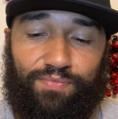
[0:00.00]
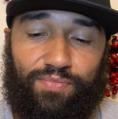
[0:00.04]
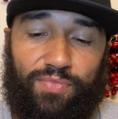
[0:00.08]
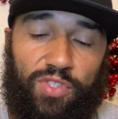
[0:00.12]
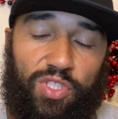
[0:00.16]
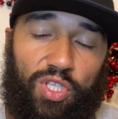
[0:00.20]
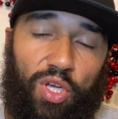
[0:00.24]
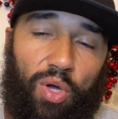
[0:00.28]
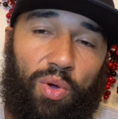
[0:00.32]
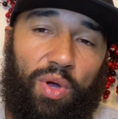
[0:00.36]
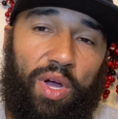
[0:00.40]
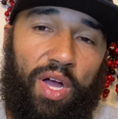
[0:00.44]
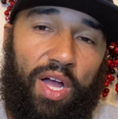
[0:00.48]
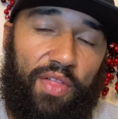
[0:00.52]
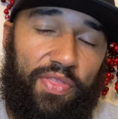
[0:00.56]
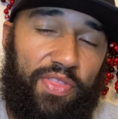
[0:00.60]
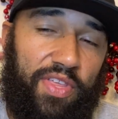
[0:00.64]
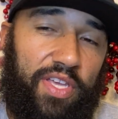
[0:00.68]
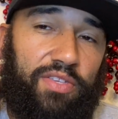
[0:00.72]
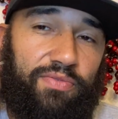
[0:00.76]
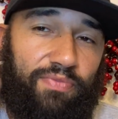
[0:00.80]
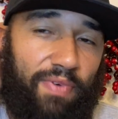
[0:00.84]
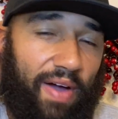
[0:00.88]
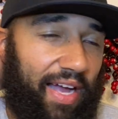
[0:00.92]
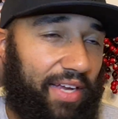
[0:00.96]
So
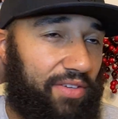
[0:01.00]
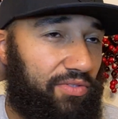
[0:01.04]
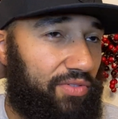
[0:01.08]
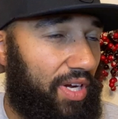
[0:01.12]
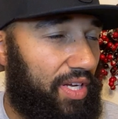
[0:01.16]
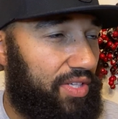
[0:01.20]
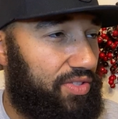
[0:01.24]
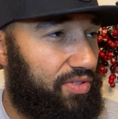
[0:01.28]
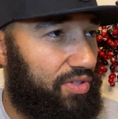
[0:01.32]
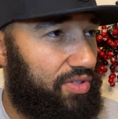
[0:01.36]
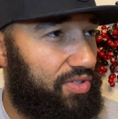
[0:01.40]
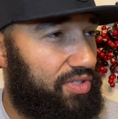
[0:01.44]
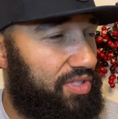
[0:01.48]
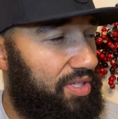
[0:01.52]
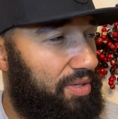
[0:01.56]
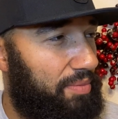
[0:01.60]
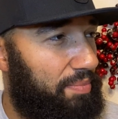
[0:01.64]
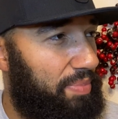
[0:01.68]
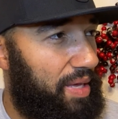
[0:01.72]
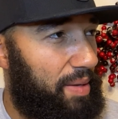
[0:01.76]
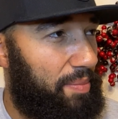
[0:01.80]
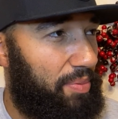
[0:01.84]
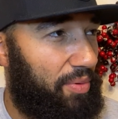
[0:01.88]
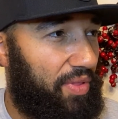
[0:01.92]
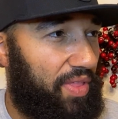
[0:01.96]
these vine dressers, the
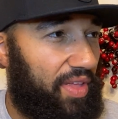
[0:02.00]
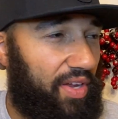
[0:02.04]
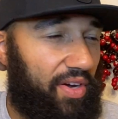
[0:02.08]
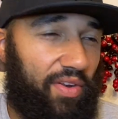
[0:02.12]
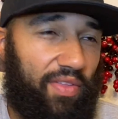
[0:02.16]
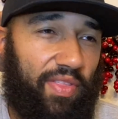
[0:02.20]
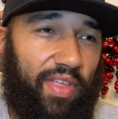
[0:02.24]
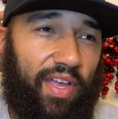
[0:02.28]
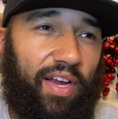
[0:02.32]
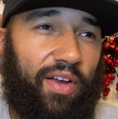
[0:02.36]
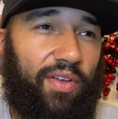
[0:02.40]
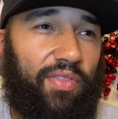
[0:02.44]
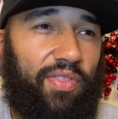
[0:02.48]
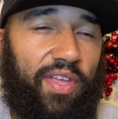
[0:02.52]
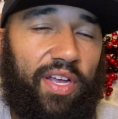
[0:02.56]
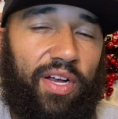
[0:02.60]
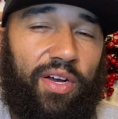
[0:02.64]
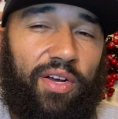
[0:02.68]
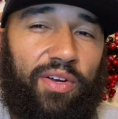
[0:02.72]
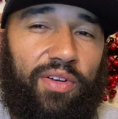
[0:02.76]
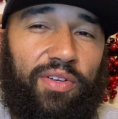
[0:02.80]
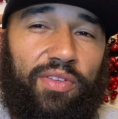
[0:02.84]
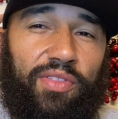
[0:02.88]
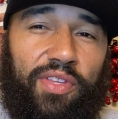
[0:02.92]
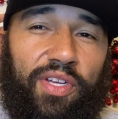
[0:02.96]
people that are there,
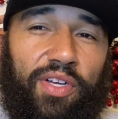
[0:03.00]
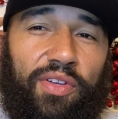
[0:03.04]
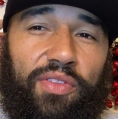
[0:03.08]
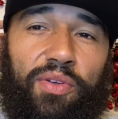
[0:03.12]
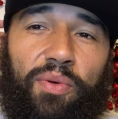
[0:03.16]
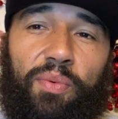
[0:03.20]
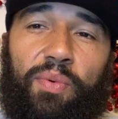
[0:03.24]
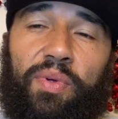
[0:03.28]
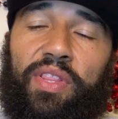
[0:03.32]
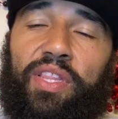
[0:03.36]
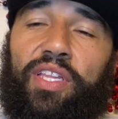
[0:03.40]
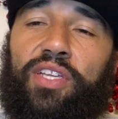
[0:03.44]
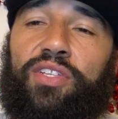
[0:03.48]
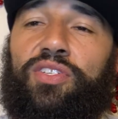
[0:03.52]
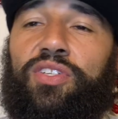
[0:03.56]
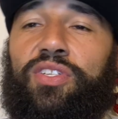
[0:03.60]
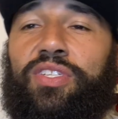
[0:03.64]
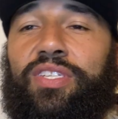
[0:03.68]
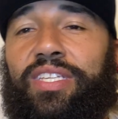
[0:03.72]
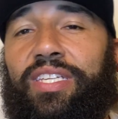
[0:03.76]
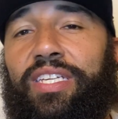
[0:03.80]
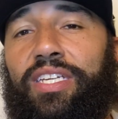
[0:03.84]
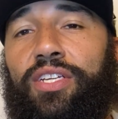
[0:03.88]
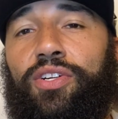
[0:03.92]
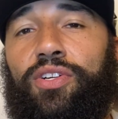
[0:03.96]
they're the
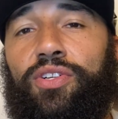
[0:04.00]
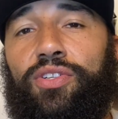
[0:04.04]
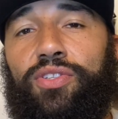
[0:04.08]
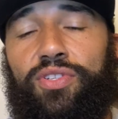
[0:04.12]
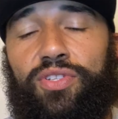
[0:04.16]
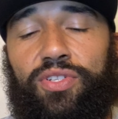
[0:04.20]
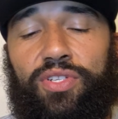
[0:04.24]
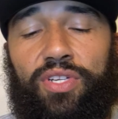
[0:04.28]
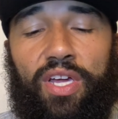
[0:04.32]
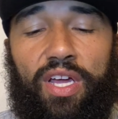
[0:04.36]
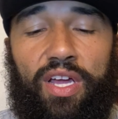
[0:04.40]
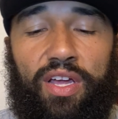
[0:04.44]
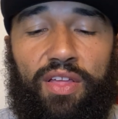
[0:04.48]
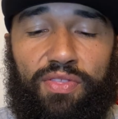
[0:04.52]
religious leaders.